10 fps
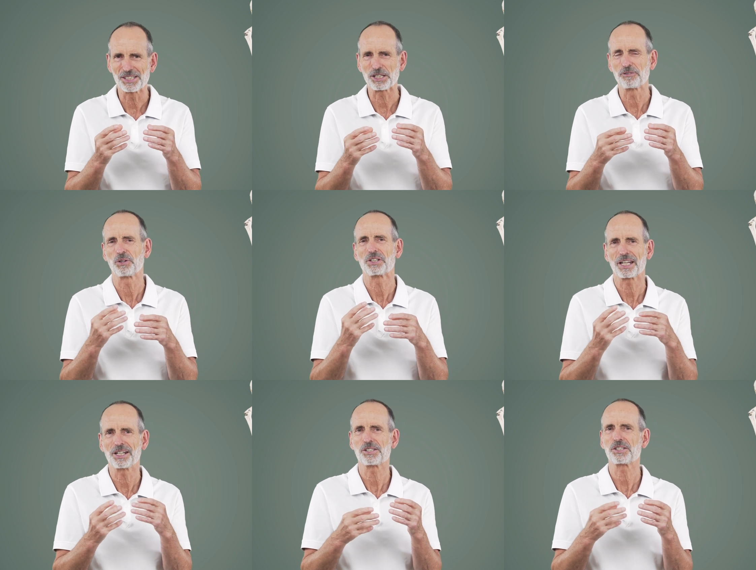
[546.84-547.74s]

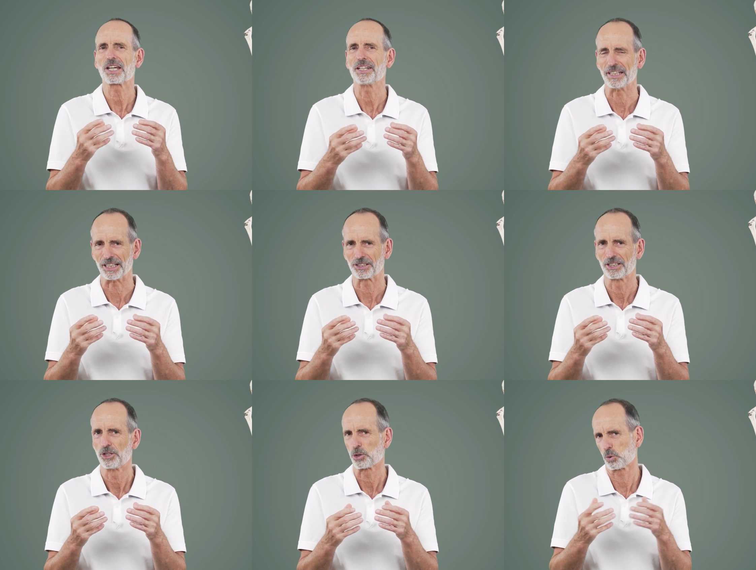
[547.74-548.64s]
This is how
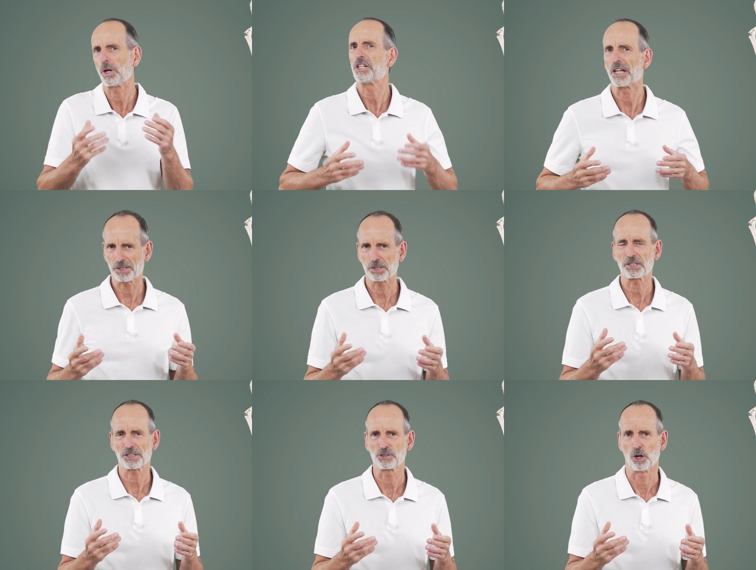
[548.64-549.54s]
cartilage gets
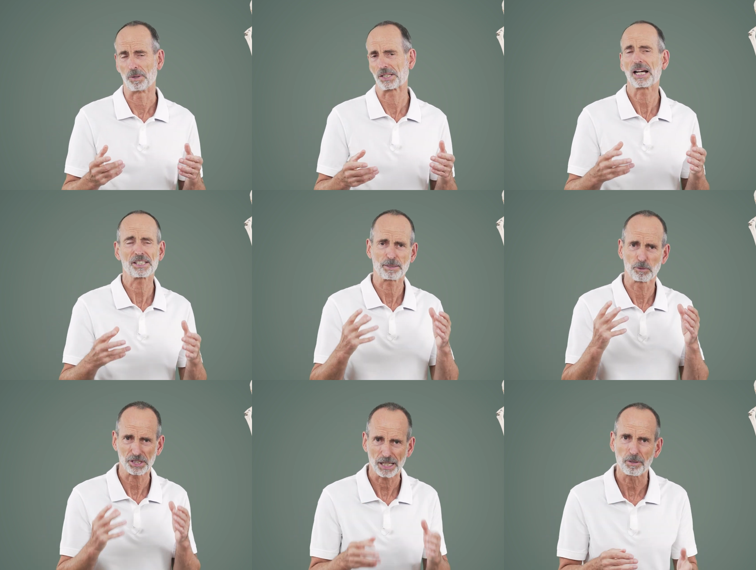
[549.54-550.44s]
nourished,
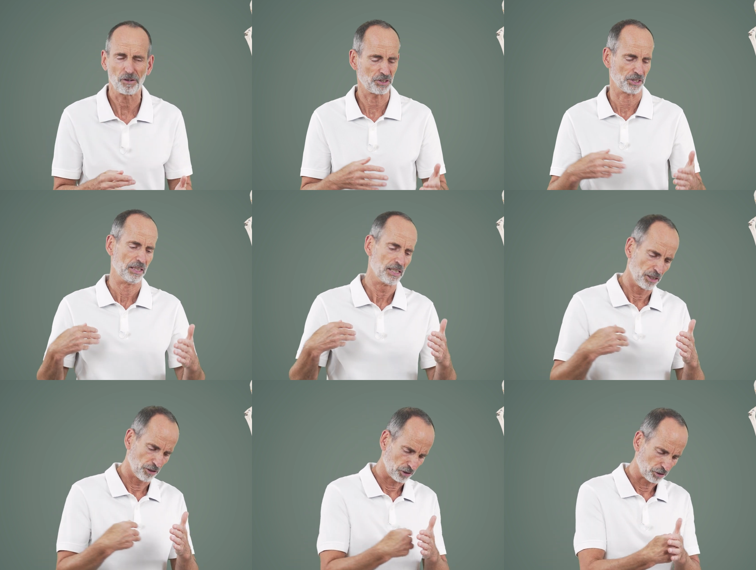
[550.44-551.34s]
and that means
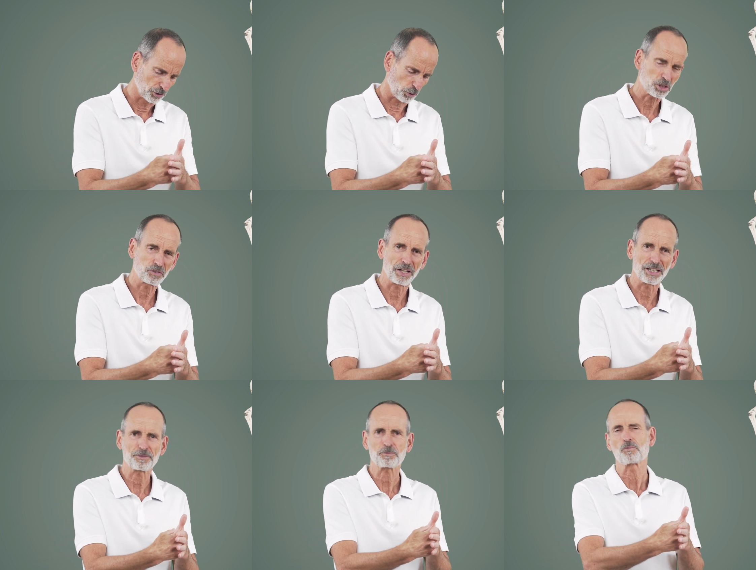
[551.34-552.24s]
it has to be
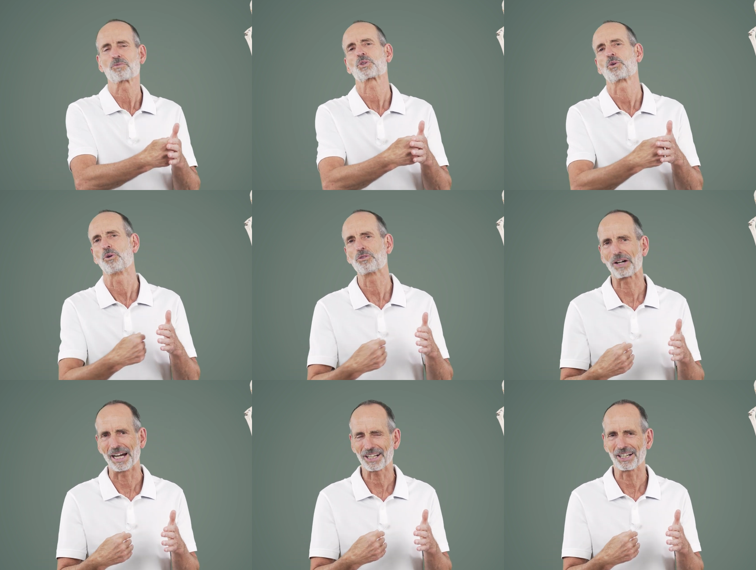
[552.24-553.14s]
frequently
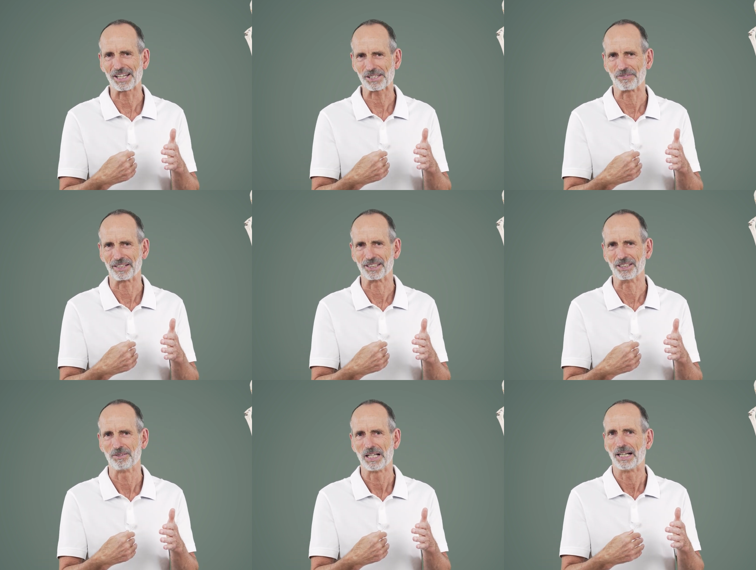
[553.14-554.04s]
squeezed and then
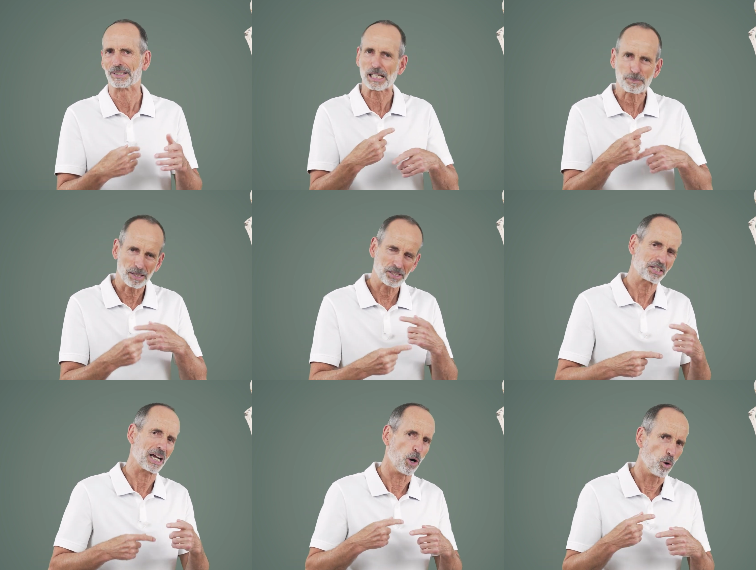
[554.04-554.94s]
released. That
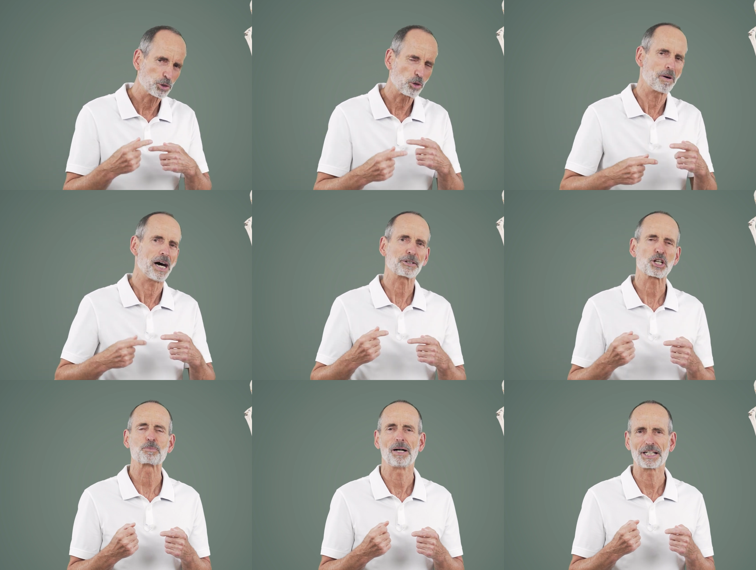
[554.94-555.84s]
happens automatically
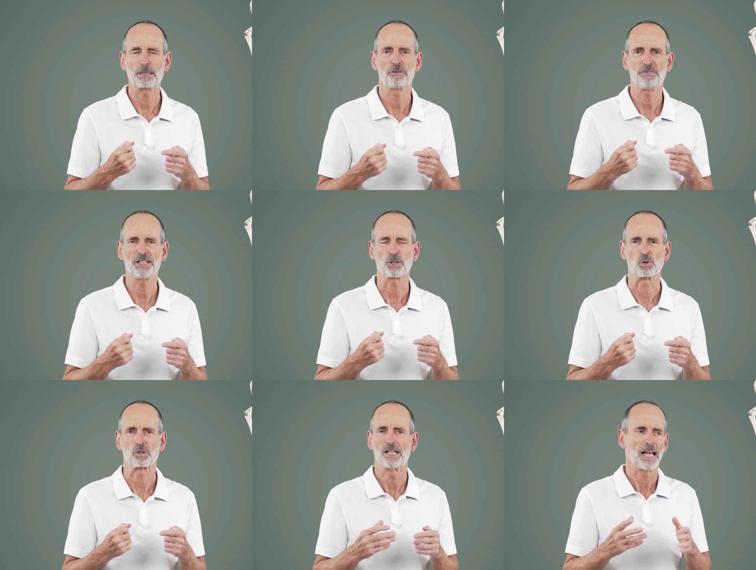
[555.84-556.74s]
when you move.
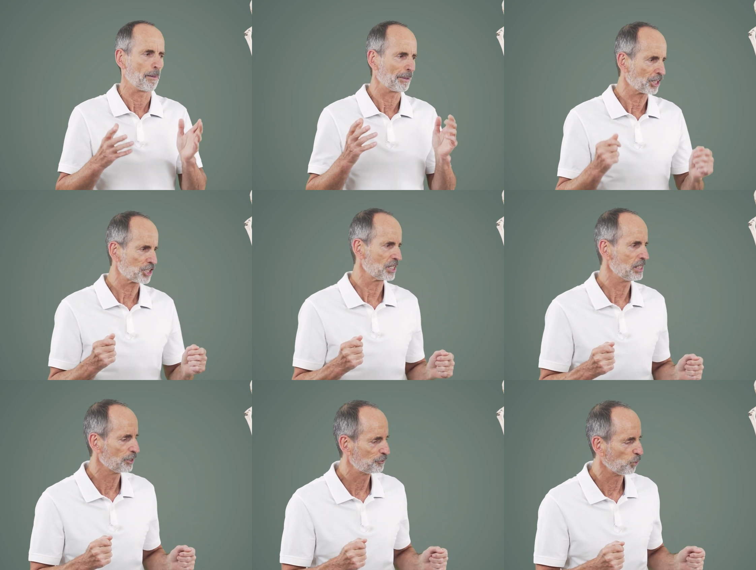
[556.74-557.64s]
But now,
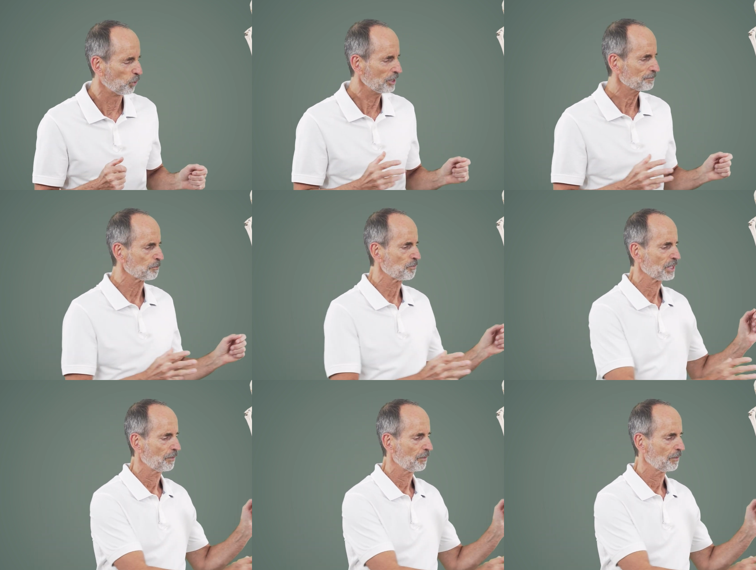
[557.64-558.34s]
picture this.